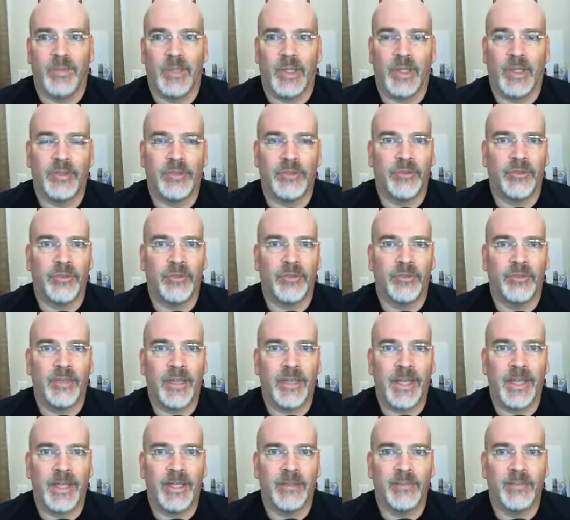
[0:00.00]
it's still
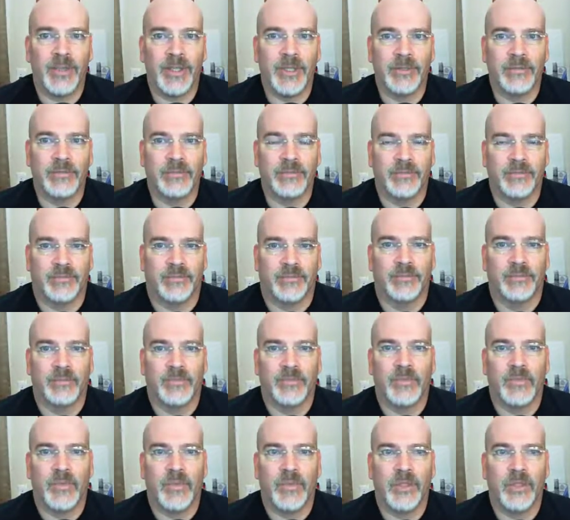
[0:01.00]
sad, but
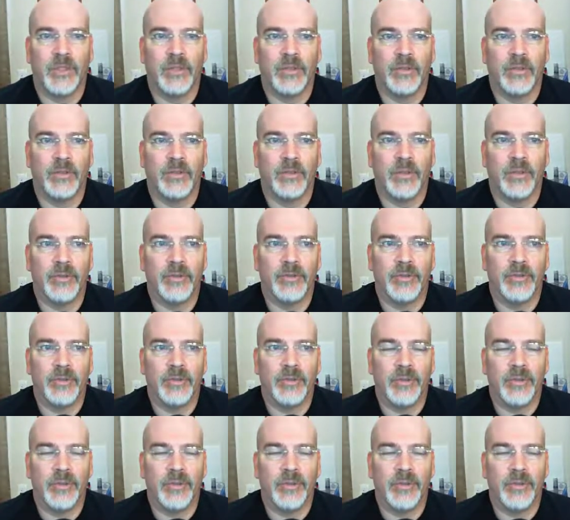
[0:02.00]
you know, I